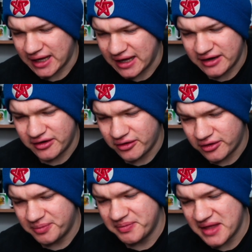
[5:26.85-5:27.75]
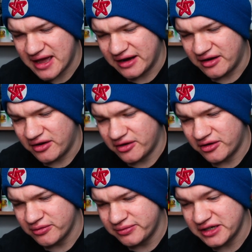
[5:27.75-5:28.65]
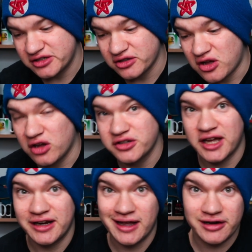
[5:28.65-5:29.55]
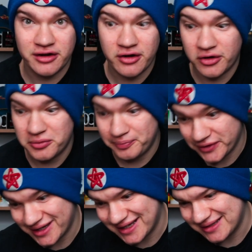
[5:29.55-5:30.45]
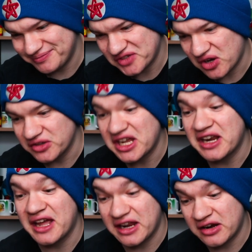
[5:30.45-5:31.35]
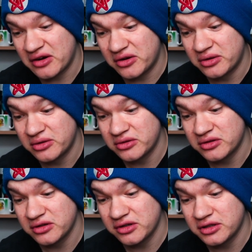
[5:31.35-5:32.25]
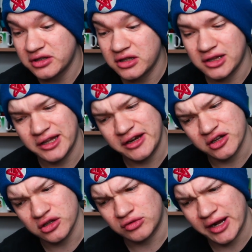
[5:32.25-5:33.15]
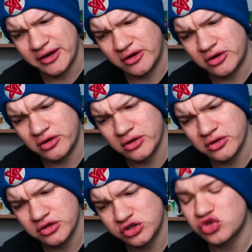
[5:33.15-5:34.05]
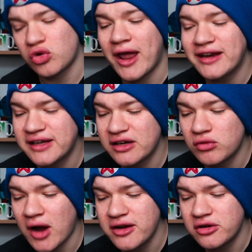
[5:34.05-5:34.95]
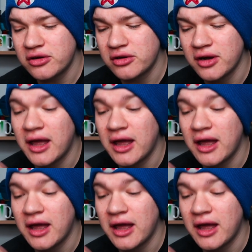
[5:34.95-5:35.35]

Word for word: Editor, editor, digital content editor, ah, content editor, clinical writer, trending writer,